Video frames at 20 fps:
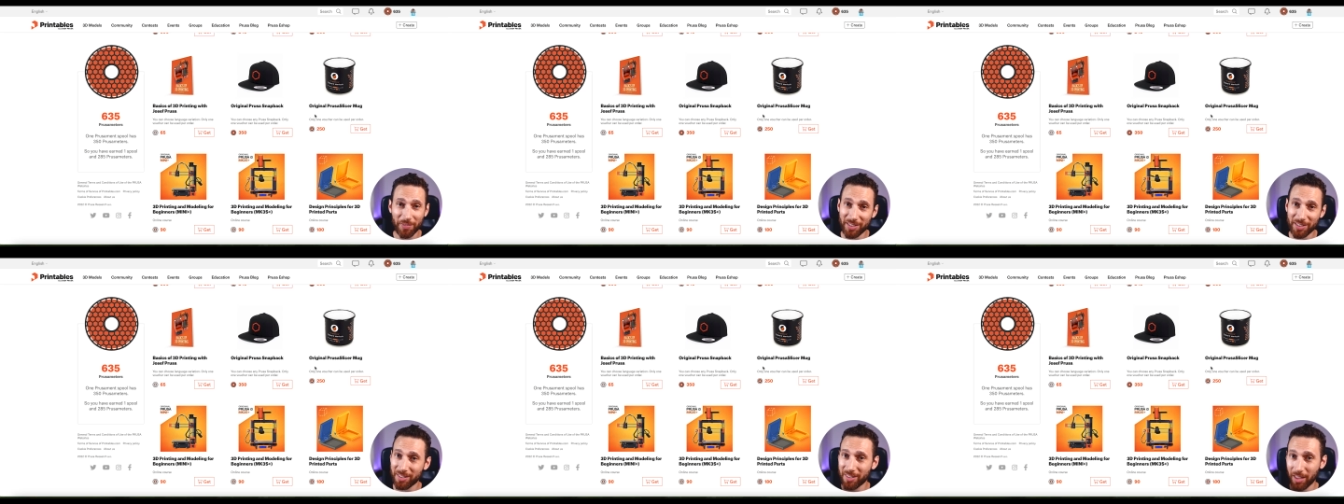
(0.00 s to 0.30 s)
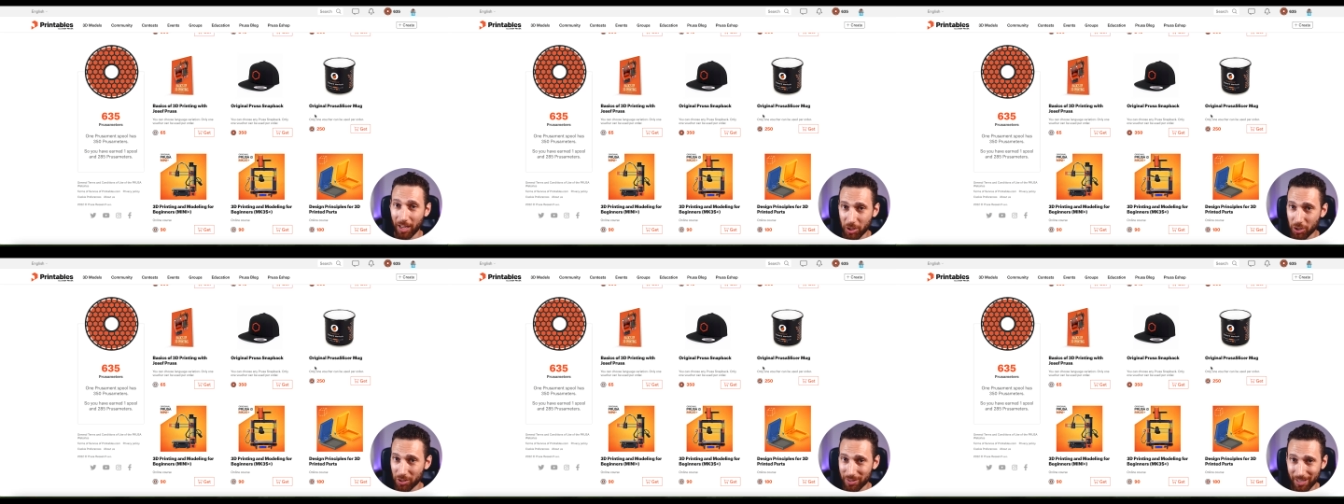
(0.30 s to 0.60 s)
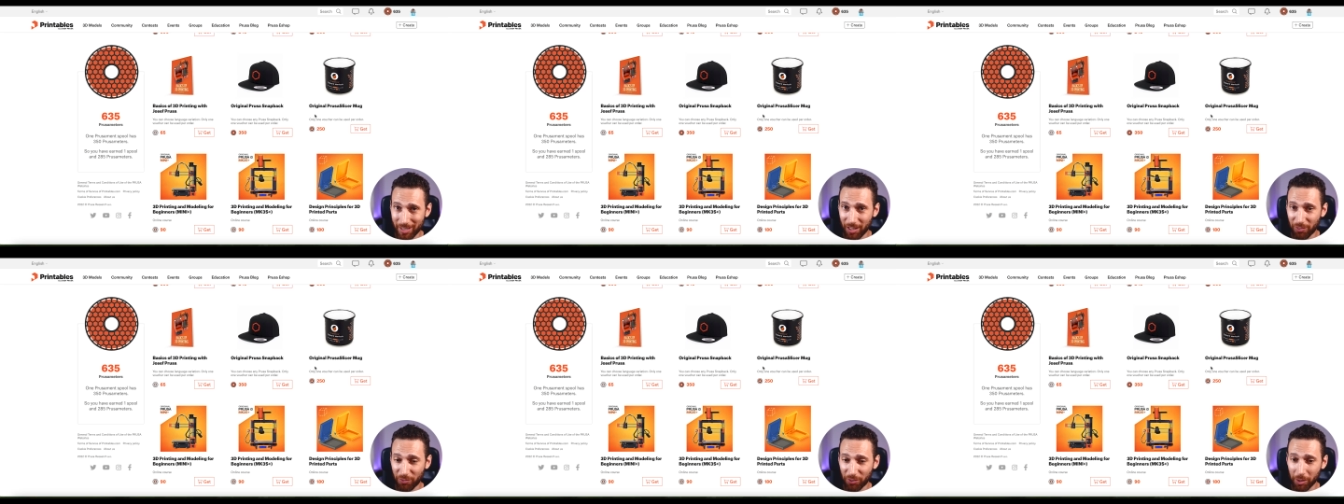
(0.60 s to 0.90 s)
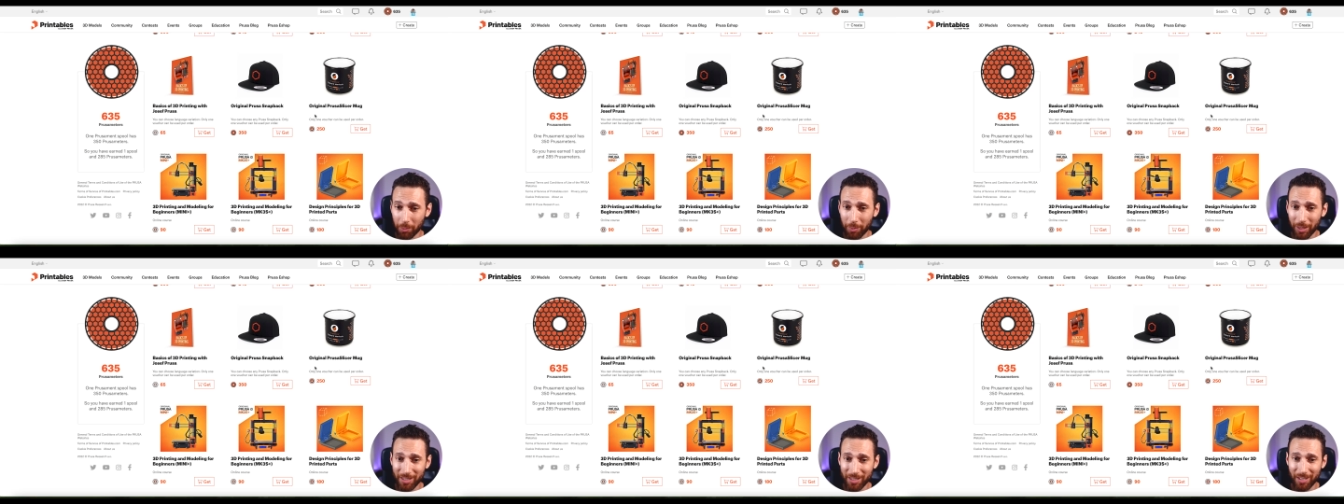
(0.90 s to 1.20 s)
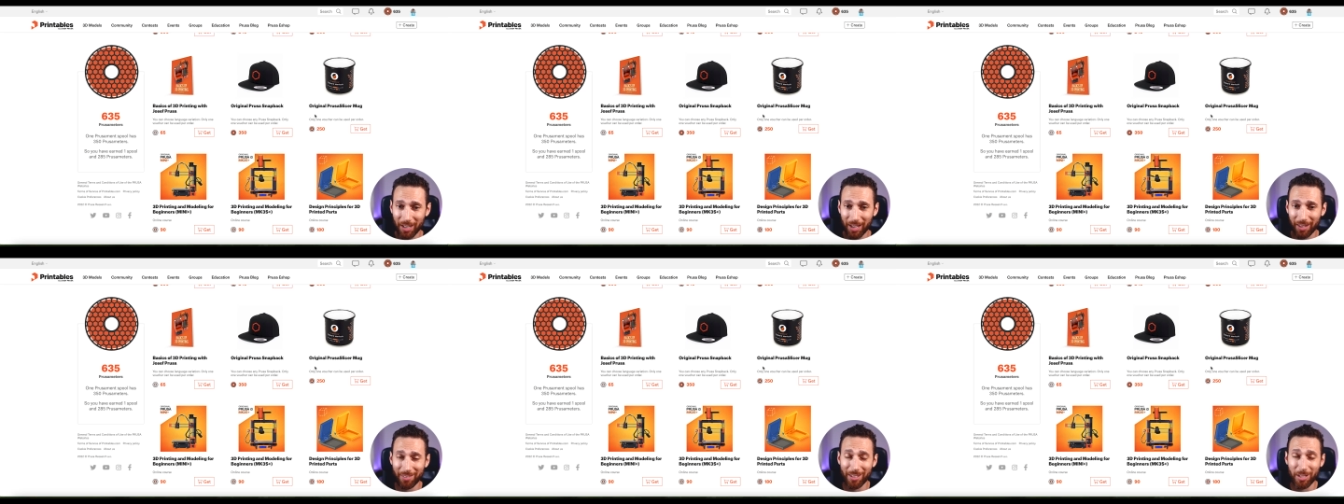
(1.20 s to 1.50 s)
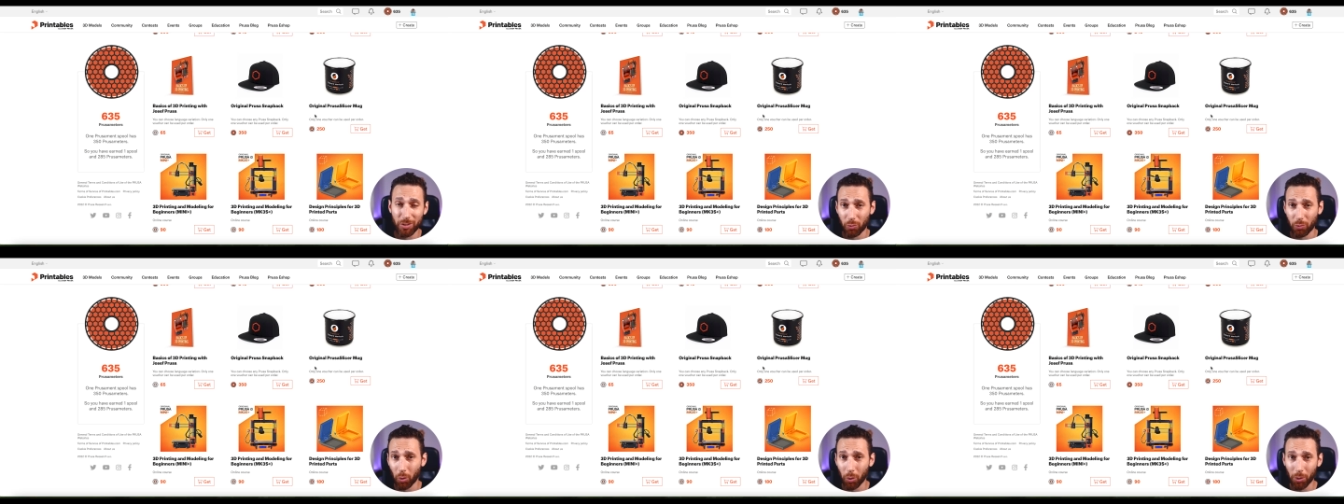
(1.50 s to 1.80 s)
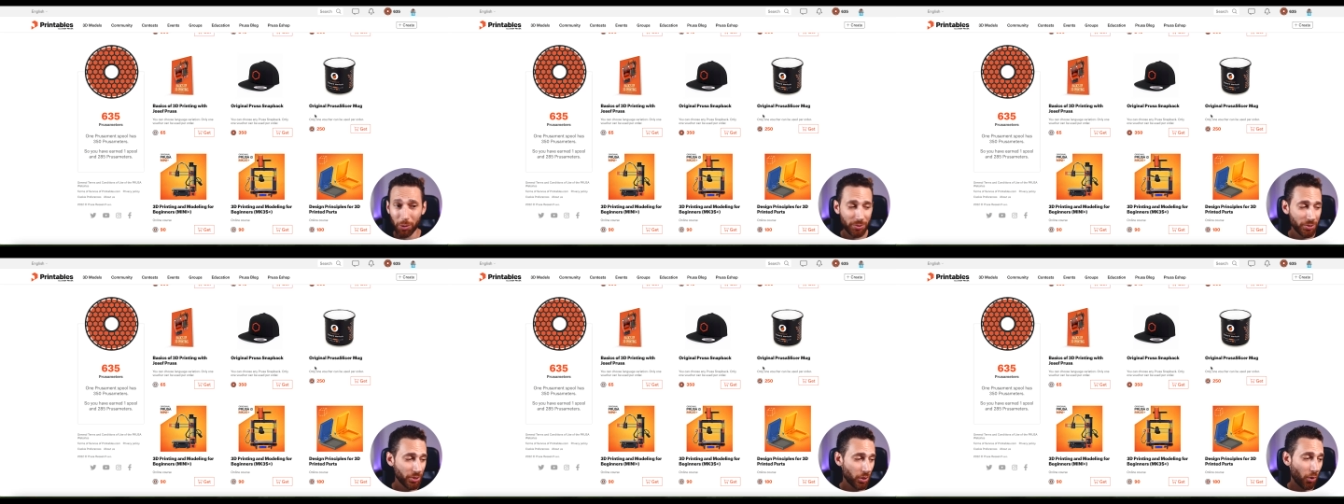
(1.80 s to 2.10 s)
this is not just any filament, and these
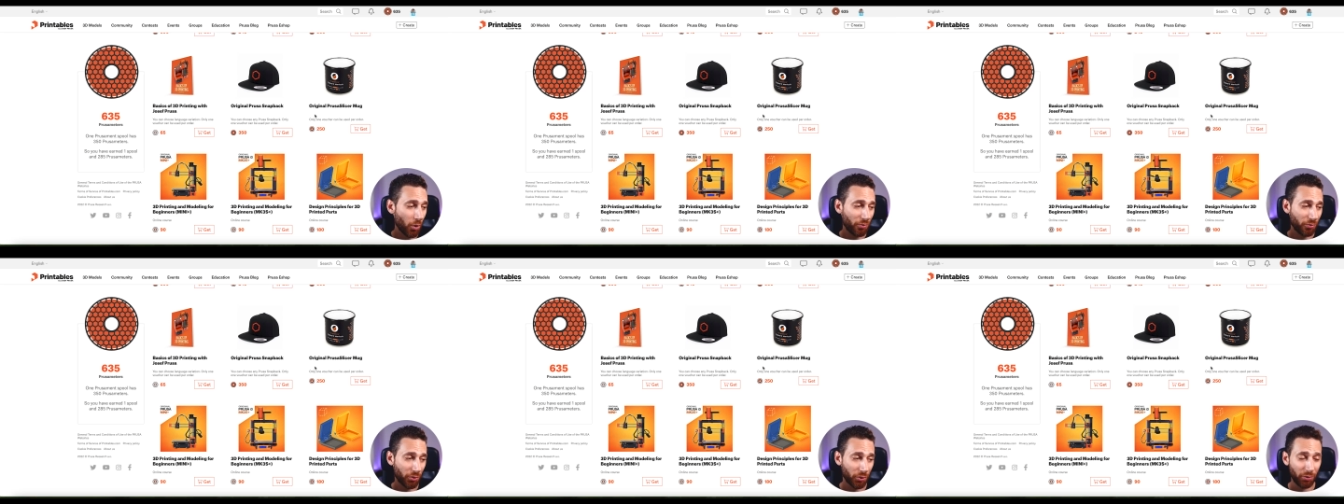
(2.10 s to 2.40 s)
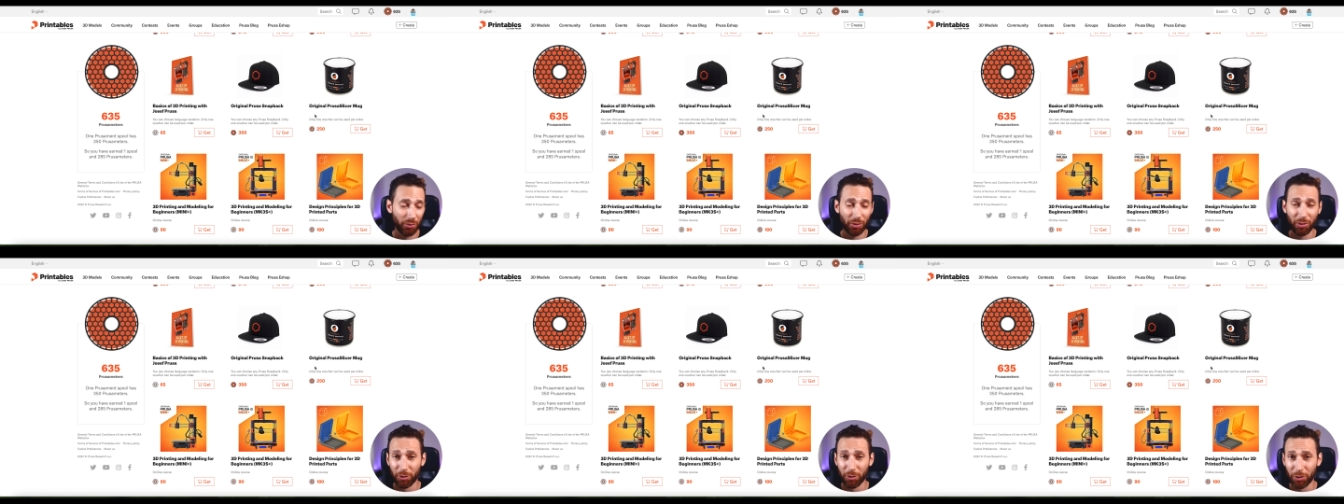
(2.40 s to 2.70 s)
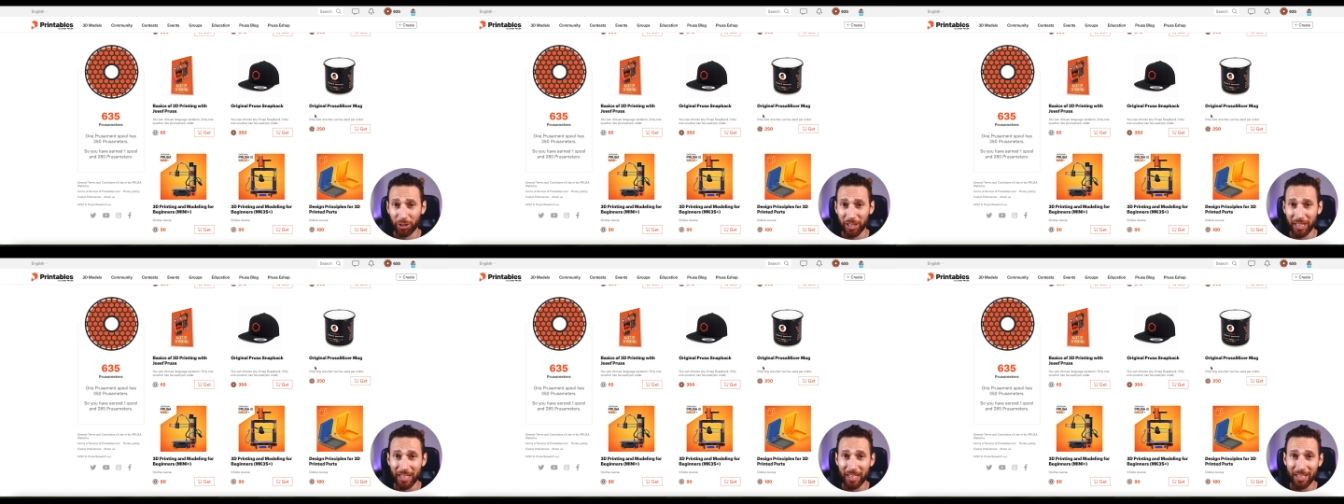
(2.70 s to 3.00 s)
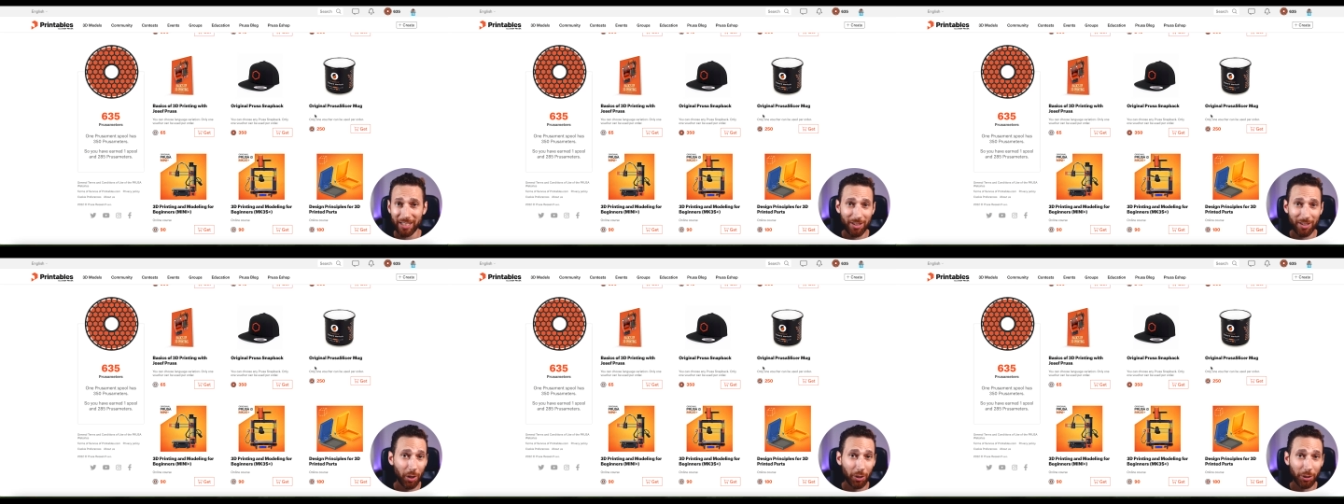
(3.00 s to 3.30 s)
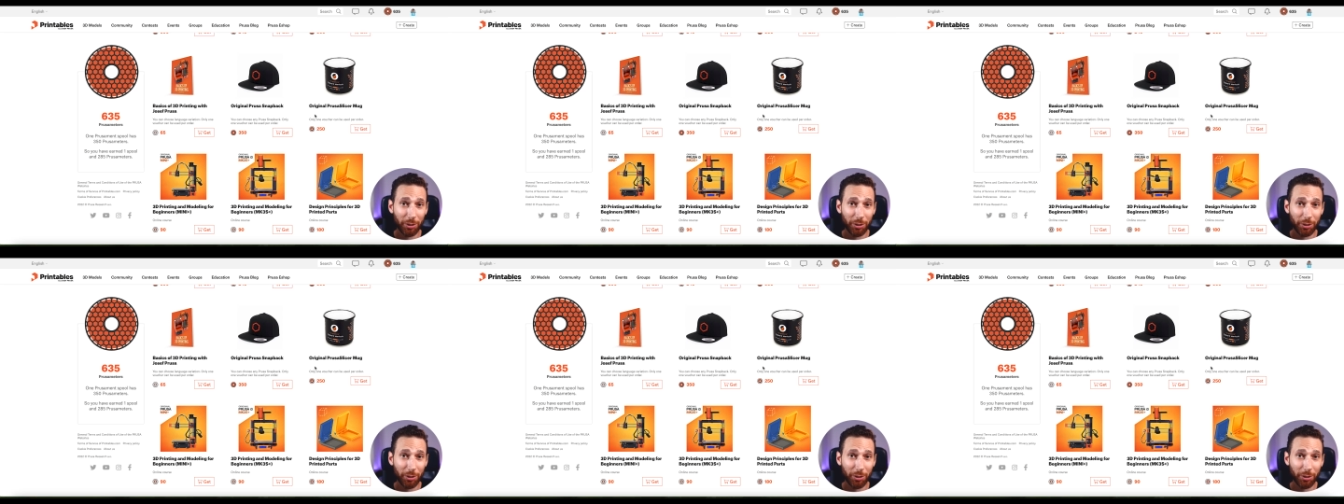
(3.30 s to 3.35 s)
rolls go for $30